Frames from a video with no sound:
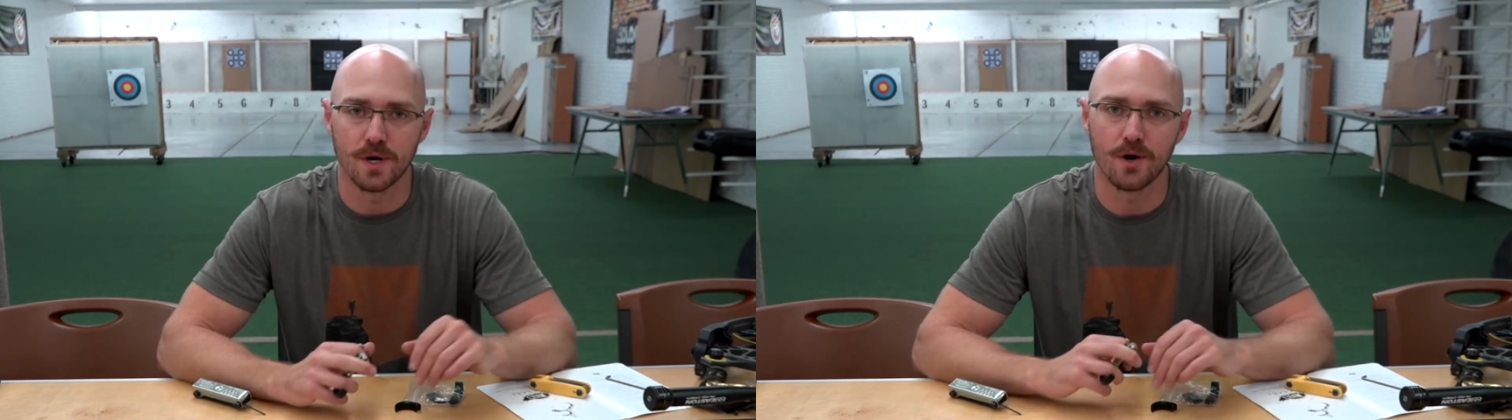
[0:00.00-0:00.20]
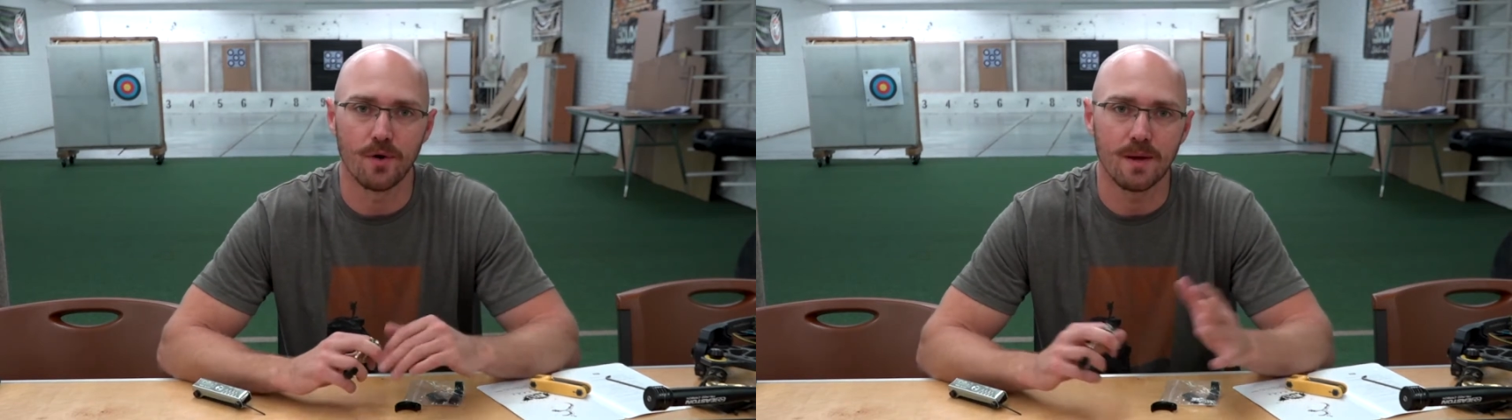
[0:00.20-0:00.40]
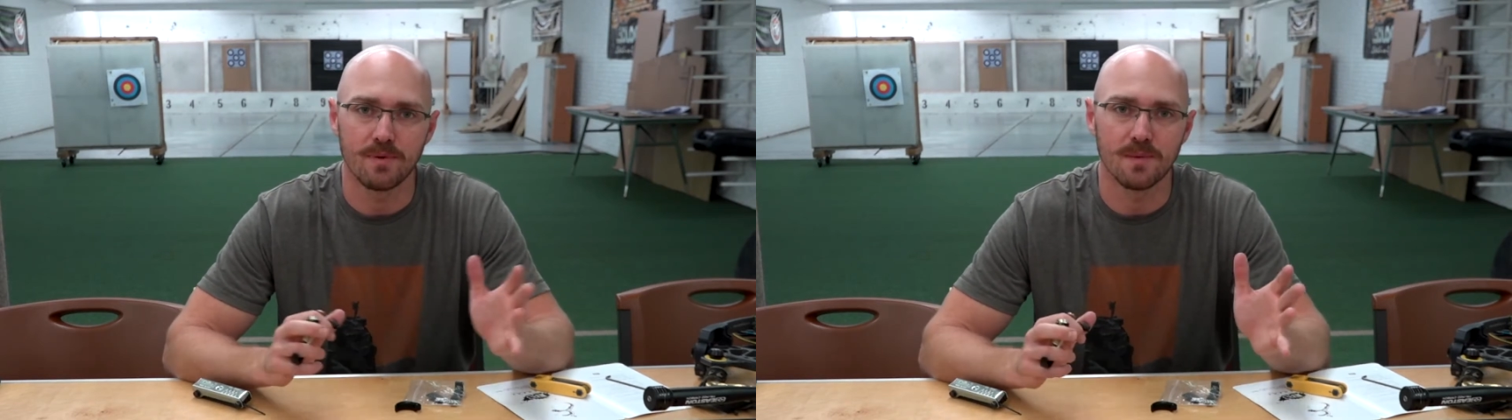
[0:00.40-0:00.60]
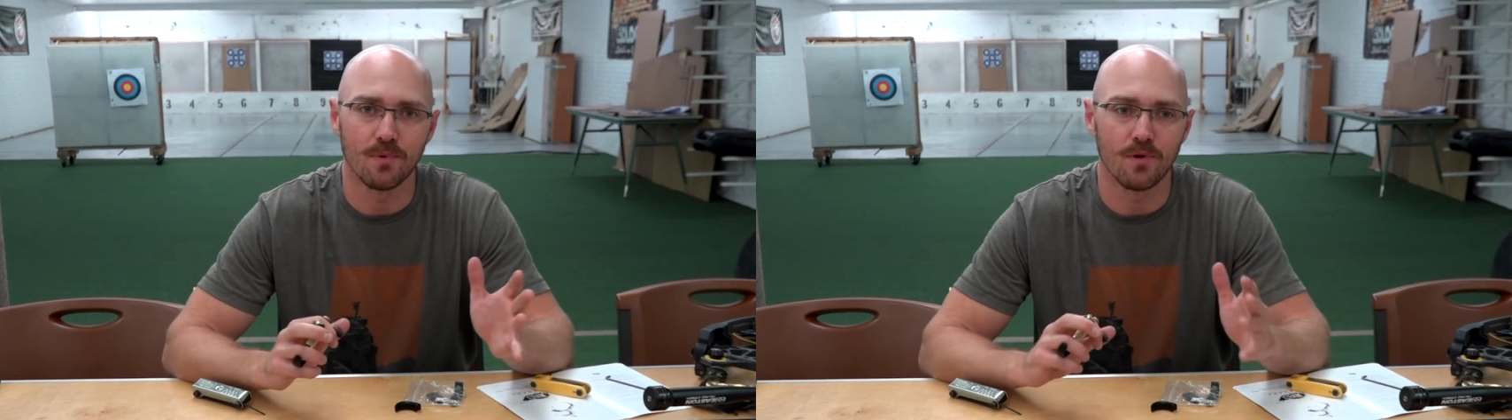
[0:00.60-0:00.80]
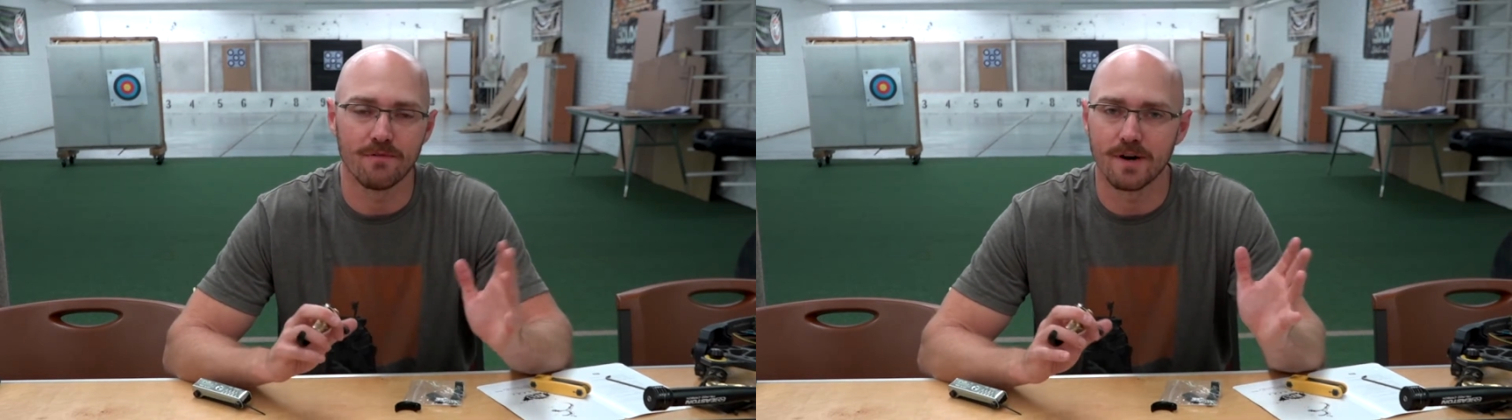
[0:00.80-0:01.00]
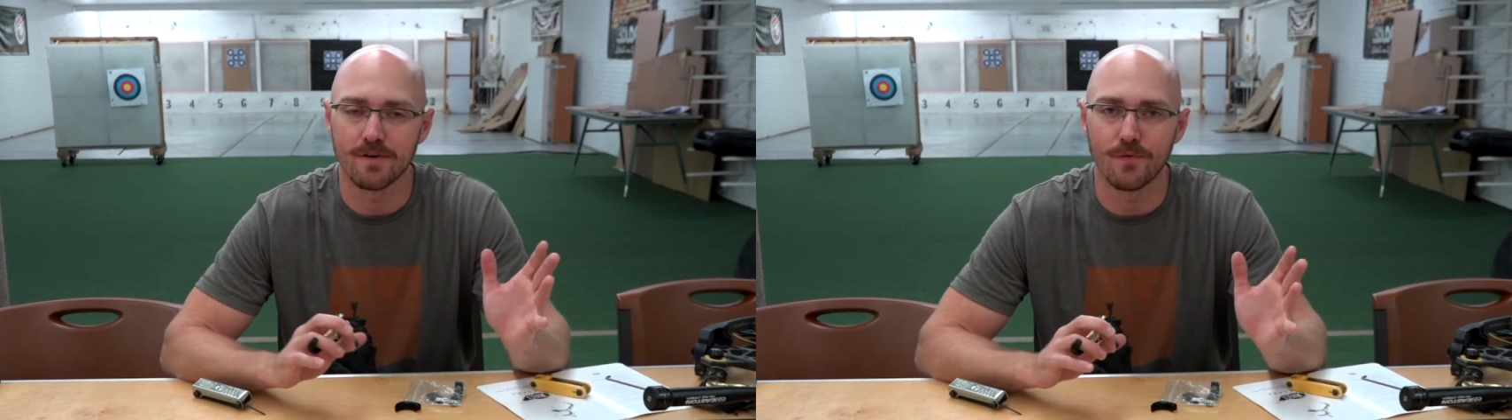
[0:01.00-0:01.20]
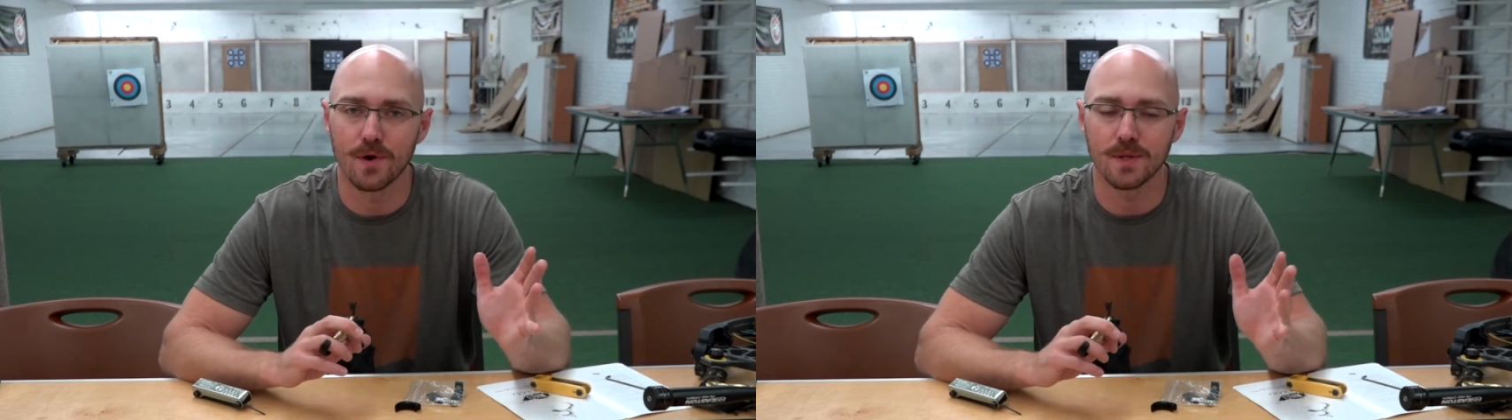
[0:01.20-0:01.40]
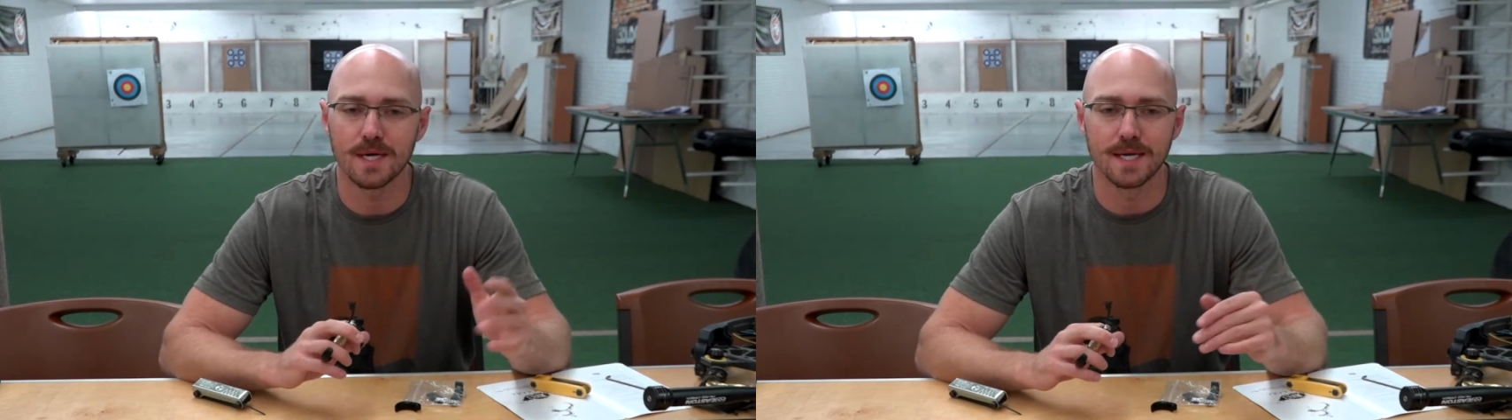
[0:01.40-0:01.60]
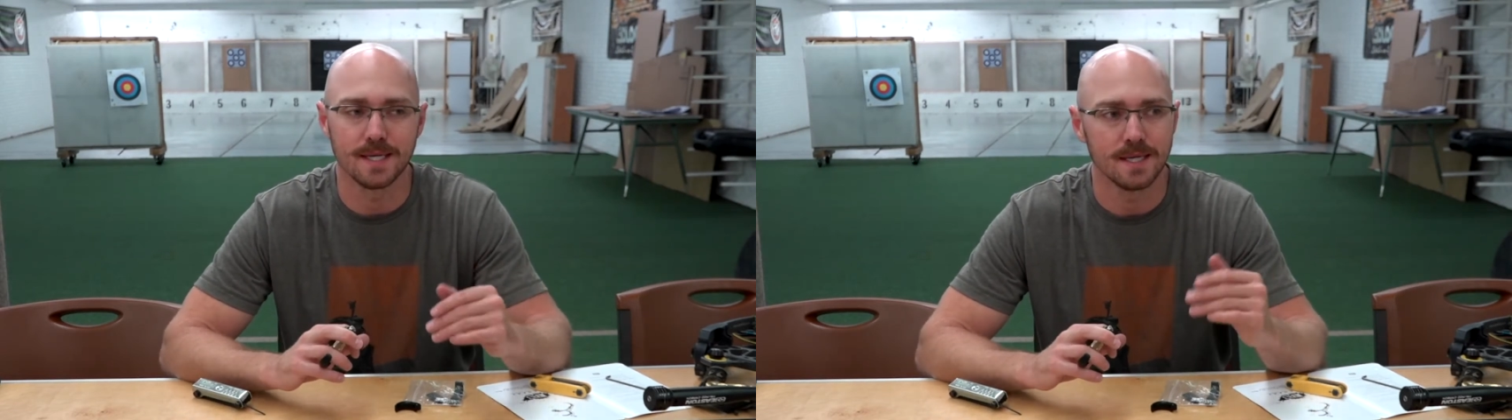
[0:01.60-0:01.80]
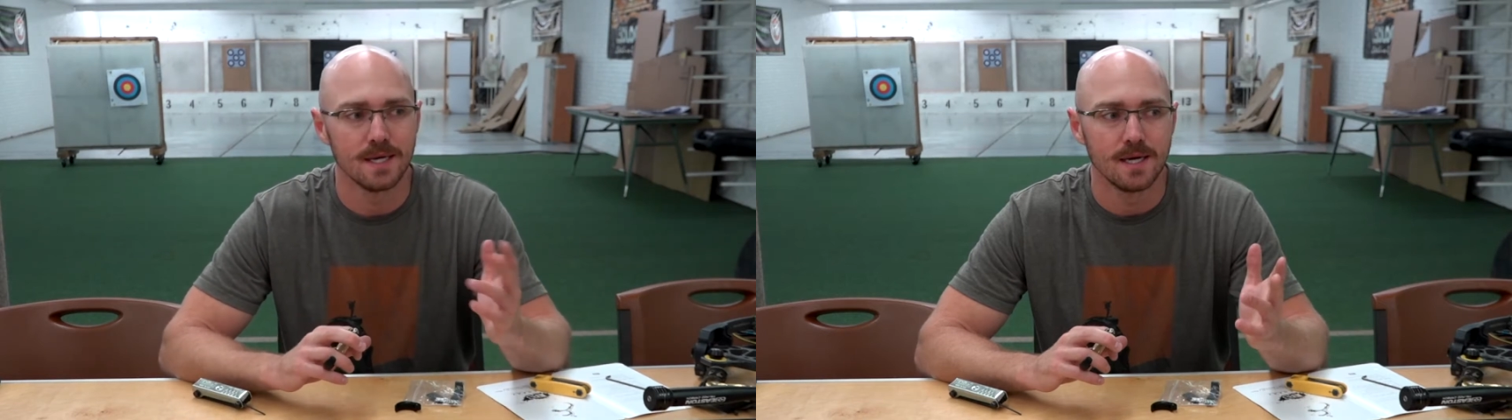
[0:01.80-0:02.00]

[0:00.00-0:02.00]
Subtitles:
are great people and very friendly, and